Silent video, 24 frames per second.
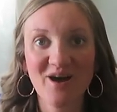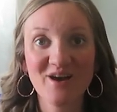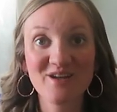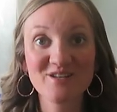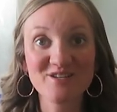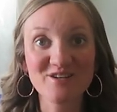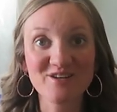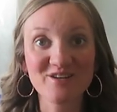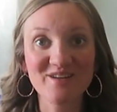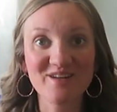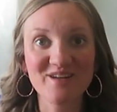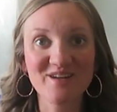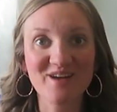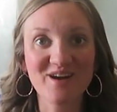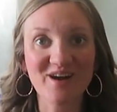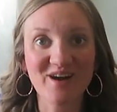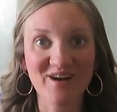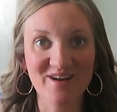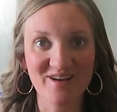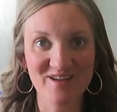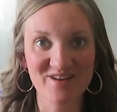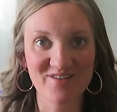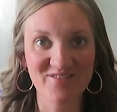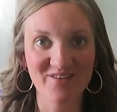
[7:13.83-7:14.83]
a dirty
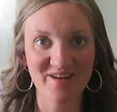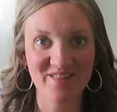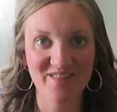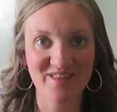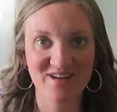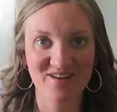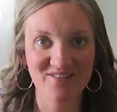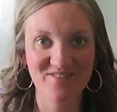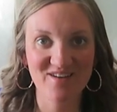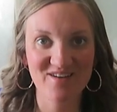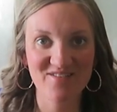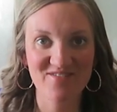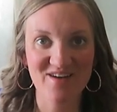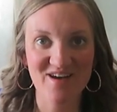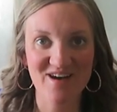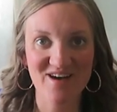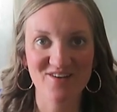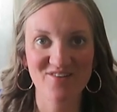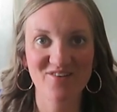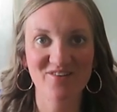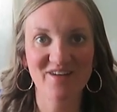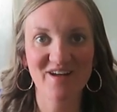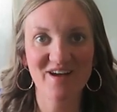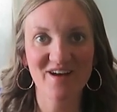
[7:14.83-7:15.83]
garden one that we've
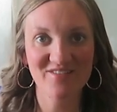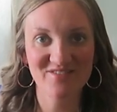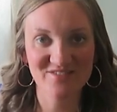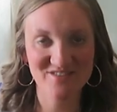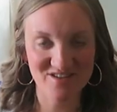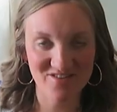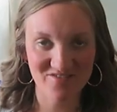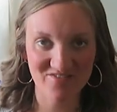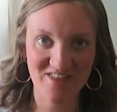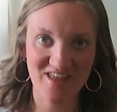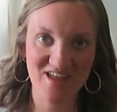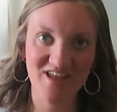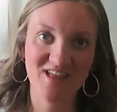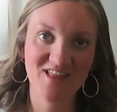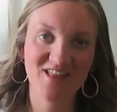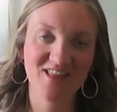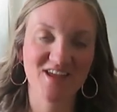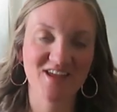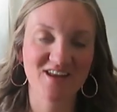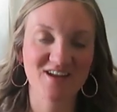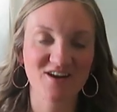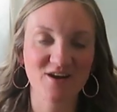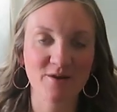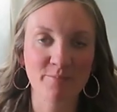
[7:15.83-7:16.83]
had. We'll have something
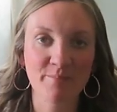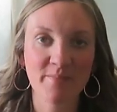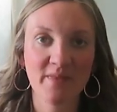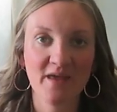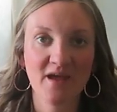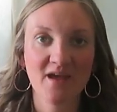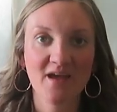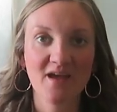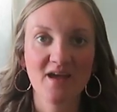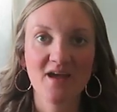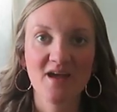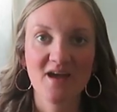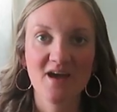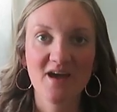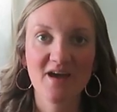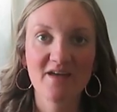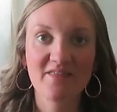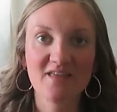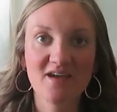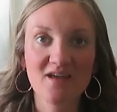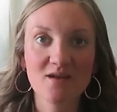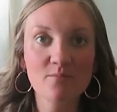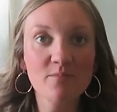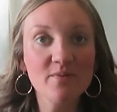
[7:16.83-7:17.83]
cleaner.
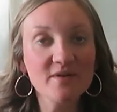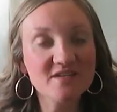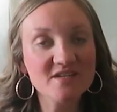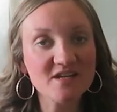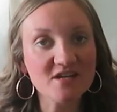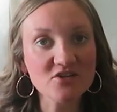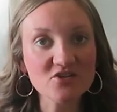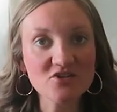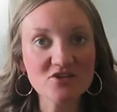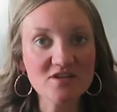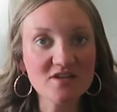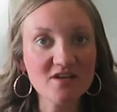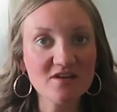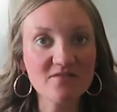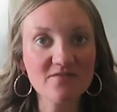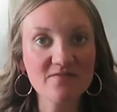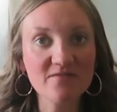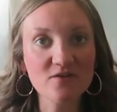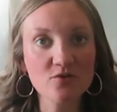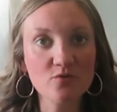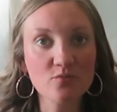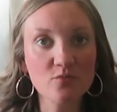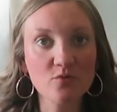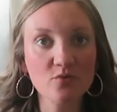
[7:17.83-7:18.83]
And then potentially a
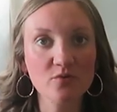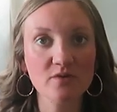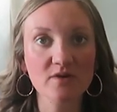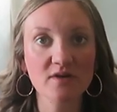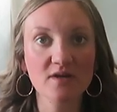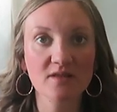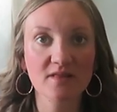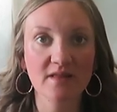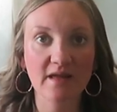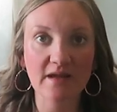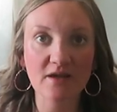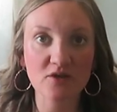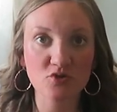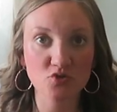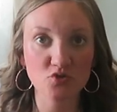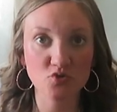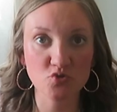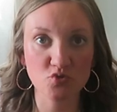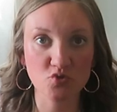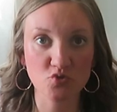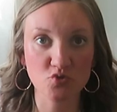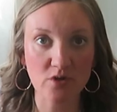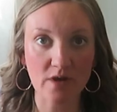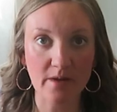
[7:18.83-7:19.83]
few more like
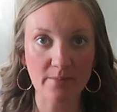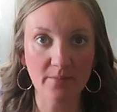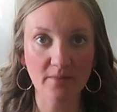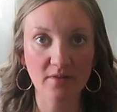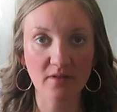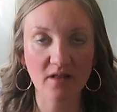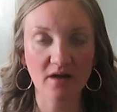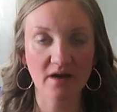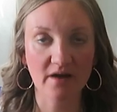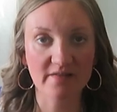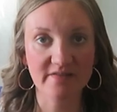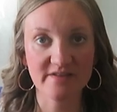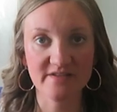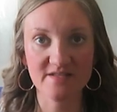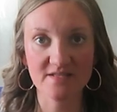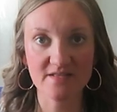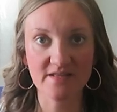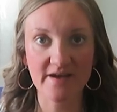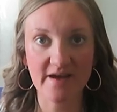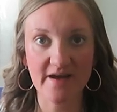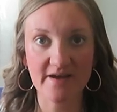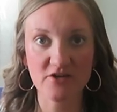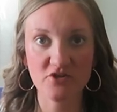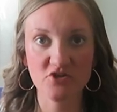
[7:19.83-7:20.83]
drop cloth
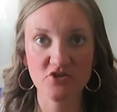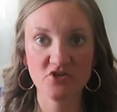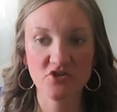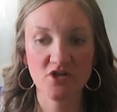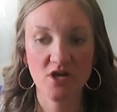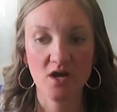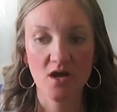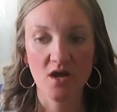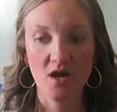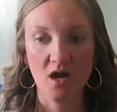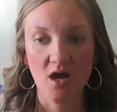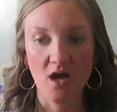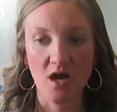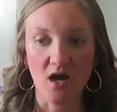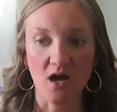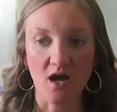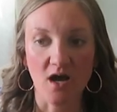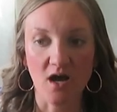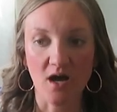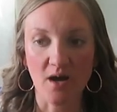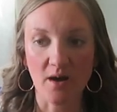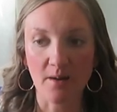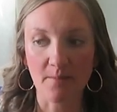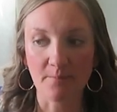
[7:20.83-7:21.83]
slash
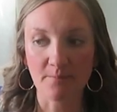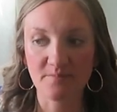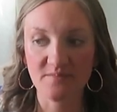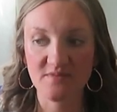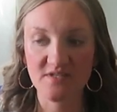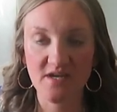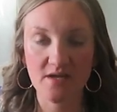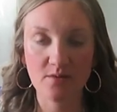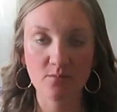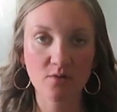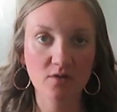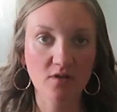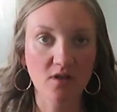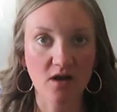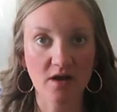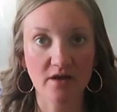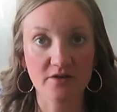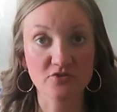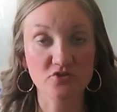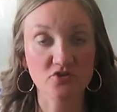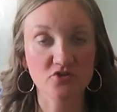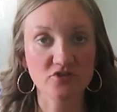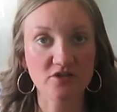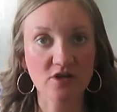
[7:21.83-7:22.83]
um,
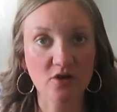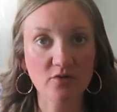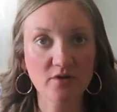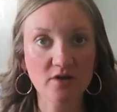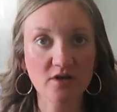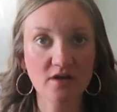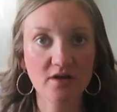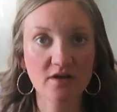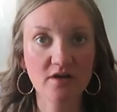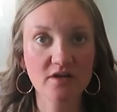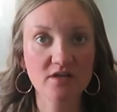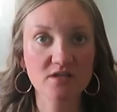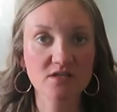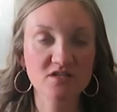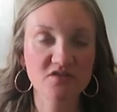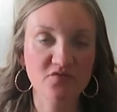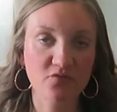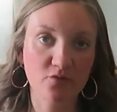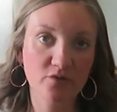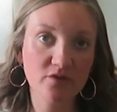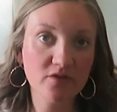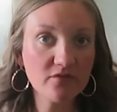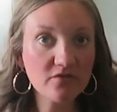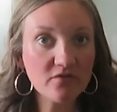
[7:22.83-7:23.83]
tablecloths or shower curtains
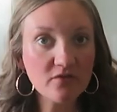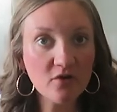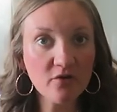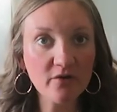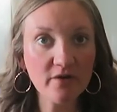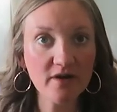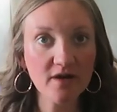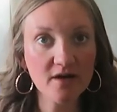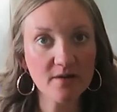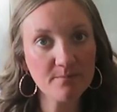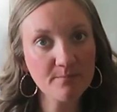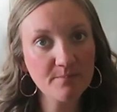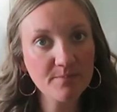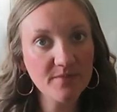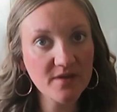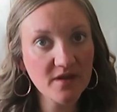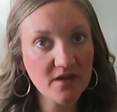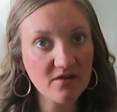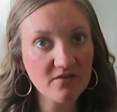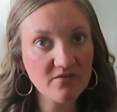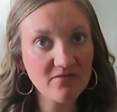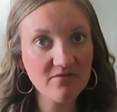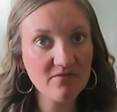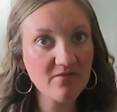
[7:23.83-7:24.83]
for the floor
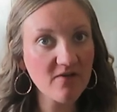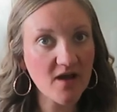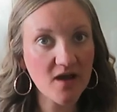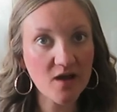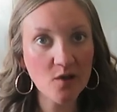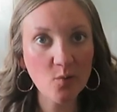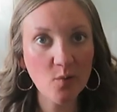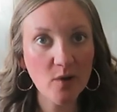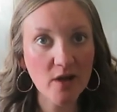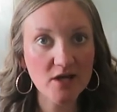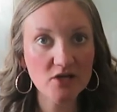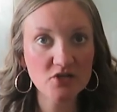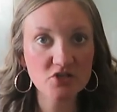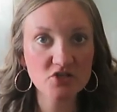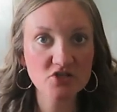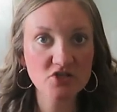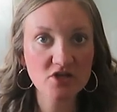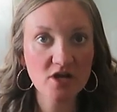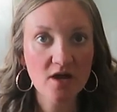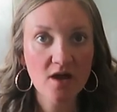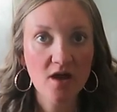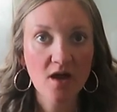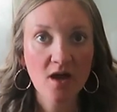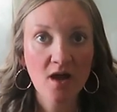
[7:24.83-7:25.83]
if I
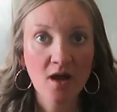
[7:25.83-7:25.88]
wish